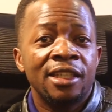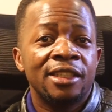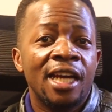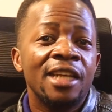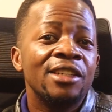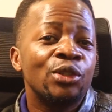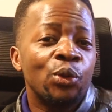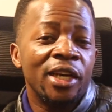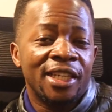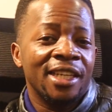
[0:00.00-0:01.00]
sun is
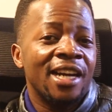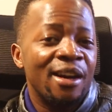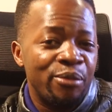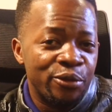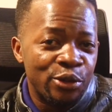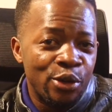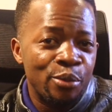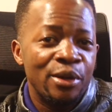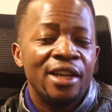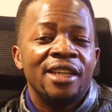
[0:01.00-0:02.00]
waking up
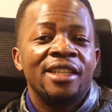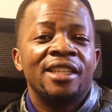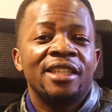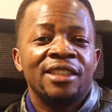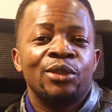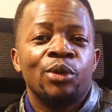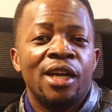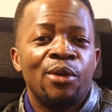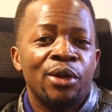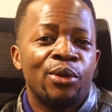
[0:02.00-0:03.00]
from. That is
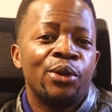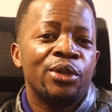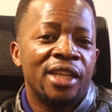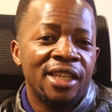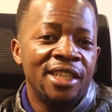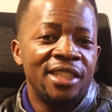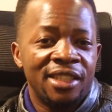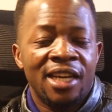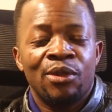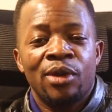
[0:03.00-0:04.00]
where we call the east,
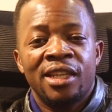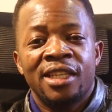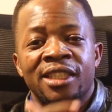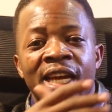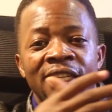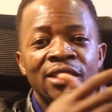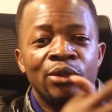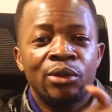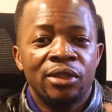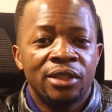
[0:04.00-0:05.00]
and where the sun is
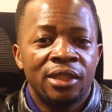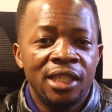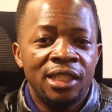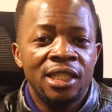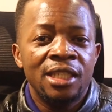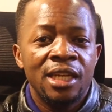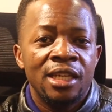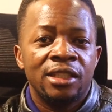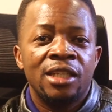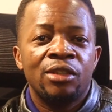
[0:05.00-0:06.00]
setting,
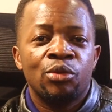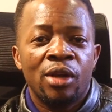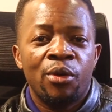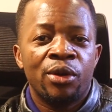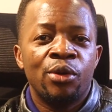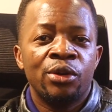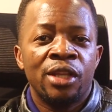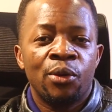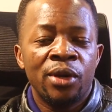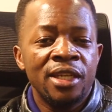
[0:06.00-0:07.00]
that's where we call
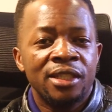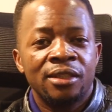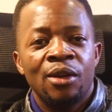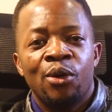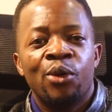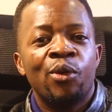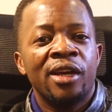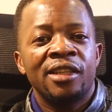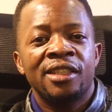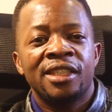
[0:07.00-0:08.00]
the west, or
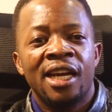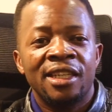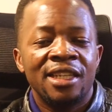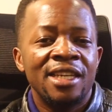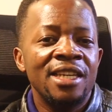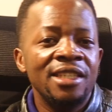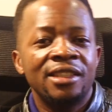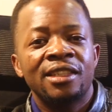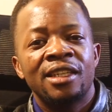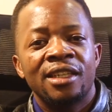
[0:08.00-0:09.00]
where the sun is